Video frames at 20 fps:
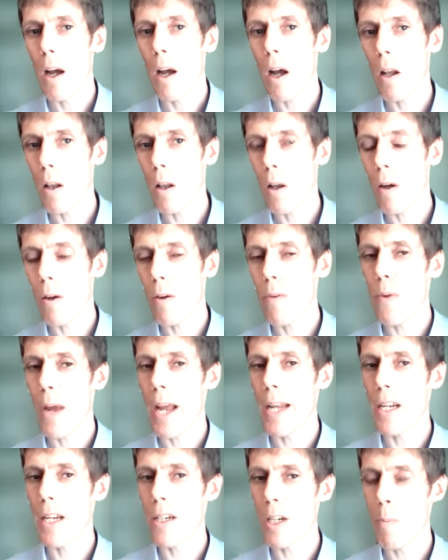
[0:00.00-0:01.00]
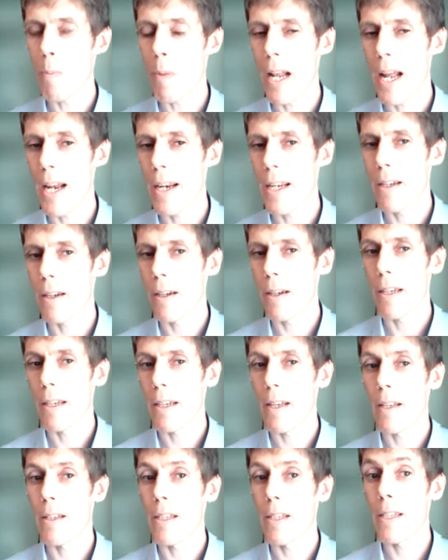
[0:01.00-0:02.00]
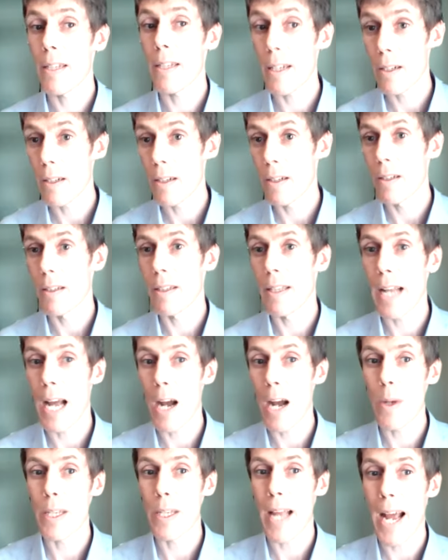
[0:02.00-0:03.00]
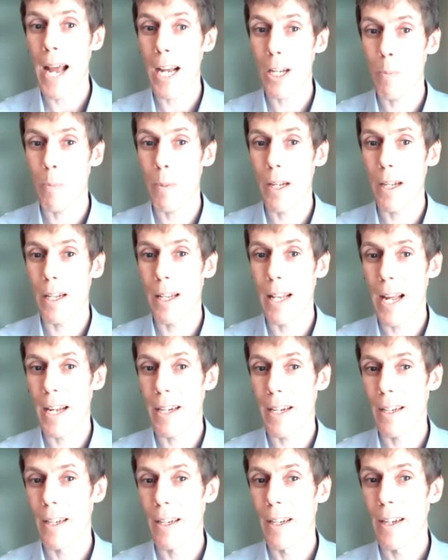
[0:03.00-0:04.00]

a lot of energy planning still now is expert-led,